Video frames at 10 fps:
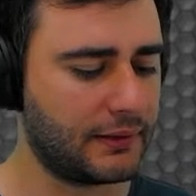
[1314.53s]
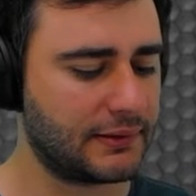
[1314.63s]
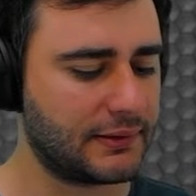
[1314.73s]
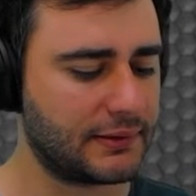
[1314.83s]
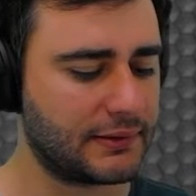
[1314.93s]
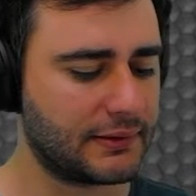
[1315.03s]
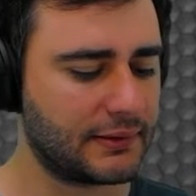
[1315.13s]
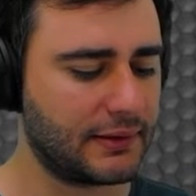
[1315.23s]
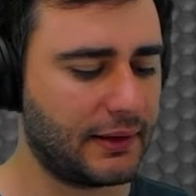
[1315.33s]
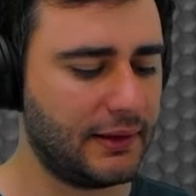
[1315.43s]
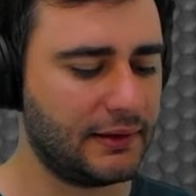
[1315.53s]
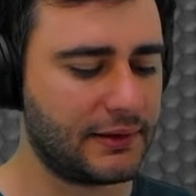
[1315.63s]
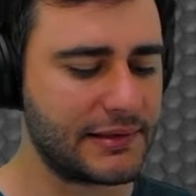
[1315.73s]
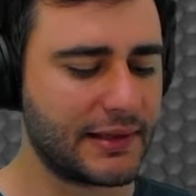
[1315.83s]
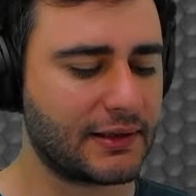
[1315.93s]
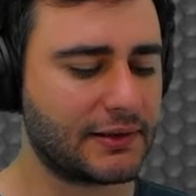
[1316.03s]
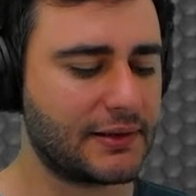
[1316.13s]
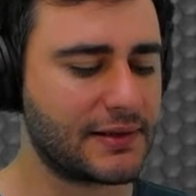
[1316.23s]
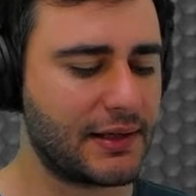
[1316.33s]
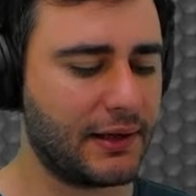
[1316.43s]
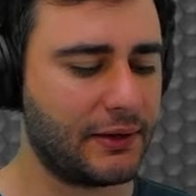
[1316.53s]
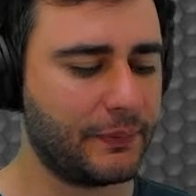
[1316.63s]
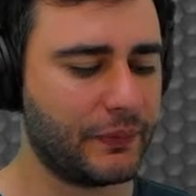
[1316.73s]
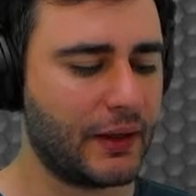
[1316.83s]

this intersections here.